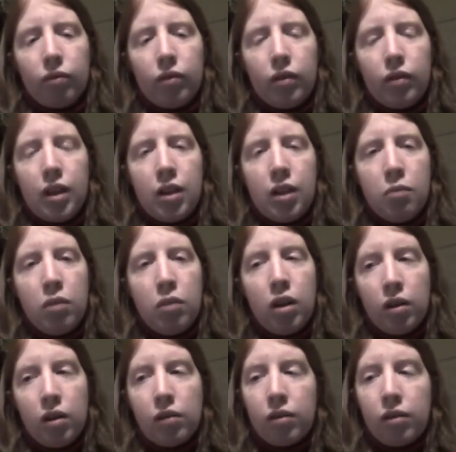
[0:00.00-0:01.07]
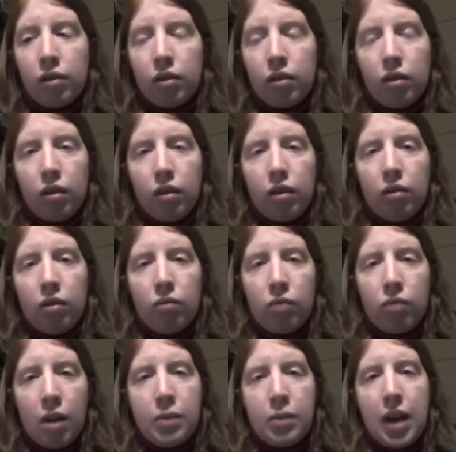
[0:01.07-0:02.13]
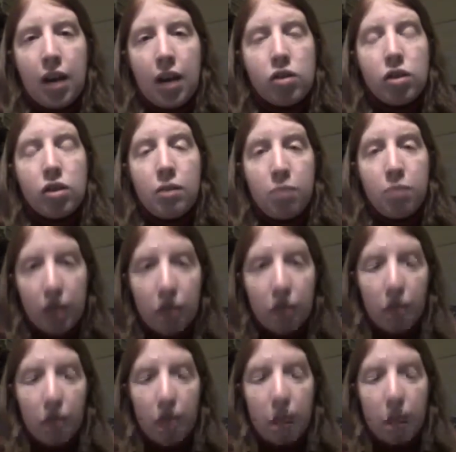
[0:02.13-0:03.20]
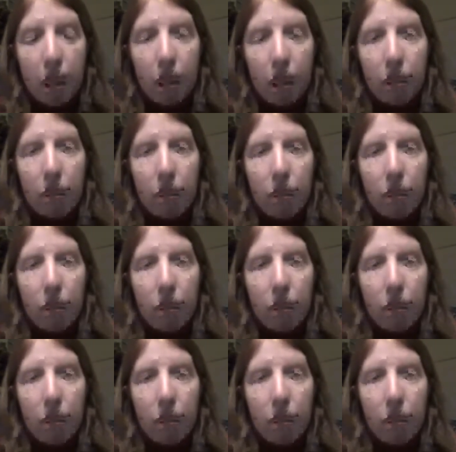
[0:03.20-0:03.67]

in a month, Robbie actually beat leukemia.